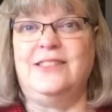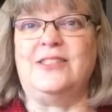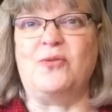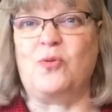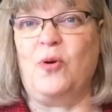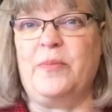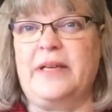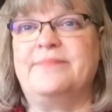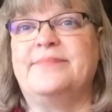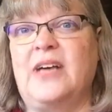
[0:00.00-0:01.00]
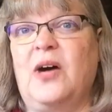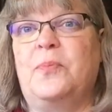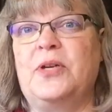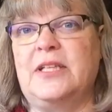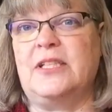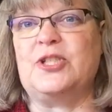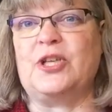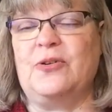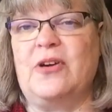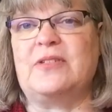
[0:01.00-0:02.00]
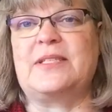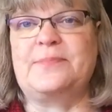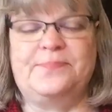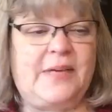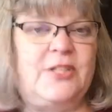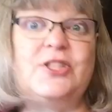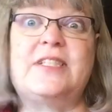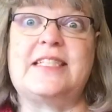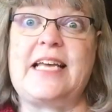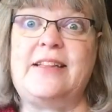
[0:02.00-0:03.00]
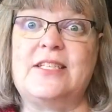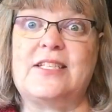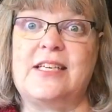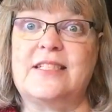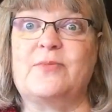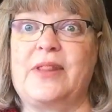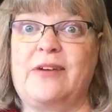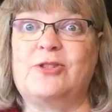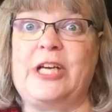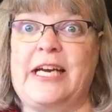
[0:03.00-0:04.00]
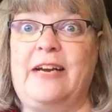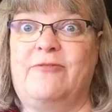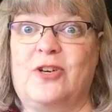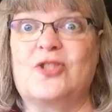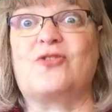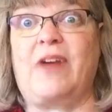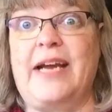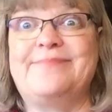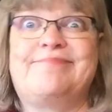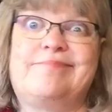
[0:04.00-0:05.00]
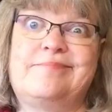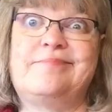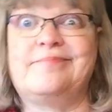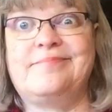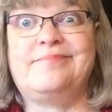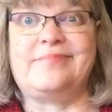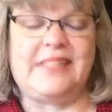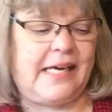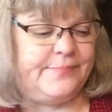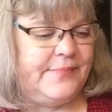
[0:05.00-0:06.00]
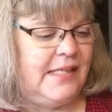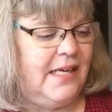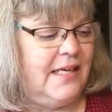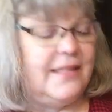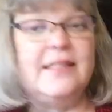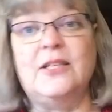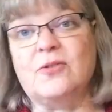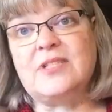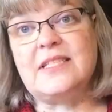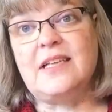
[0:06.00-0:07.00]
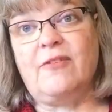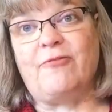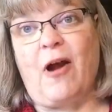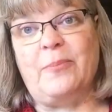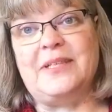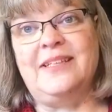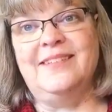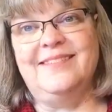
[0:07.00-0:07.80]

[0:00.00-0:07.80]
Don't quote me. I'll put it in the show notes. I shouldn't say these things without checking first, right? Yeah. Note to self, Robyn.